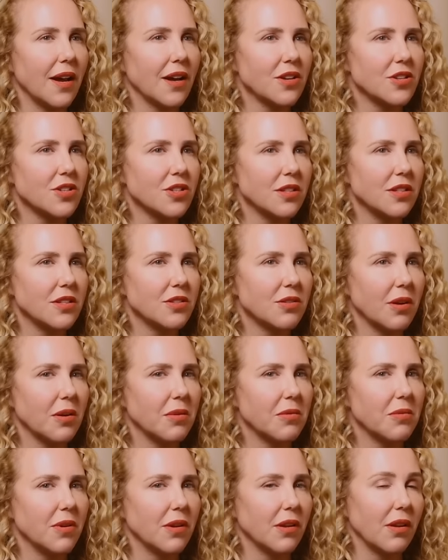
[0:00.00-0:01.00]
actually
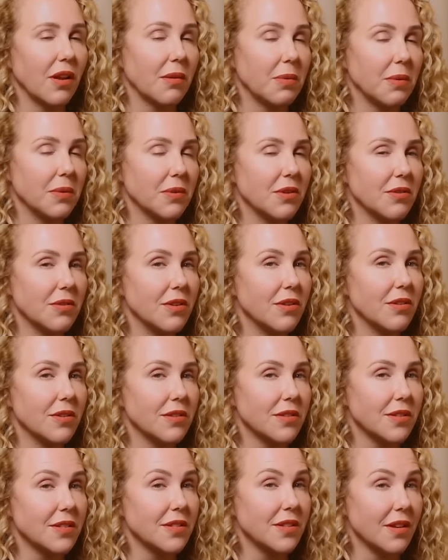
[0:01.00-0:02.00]
so I, a lot of people don't know
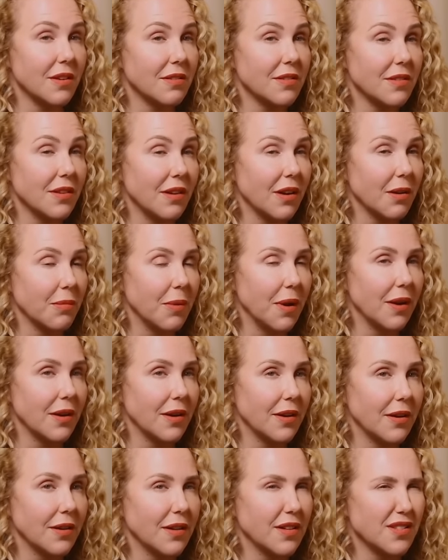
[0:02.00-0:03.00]
this because I don't talk about
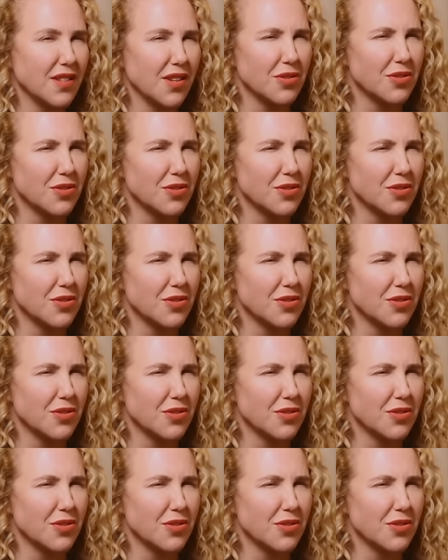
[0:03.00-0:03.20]
it because mm-hmm.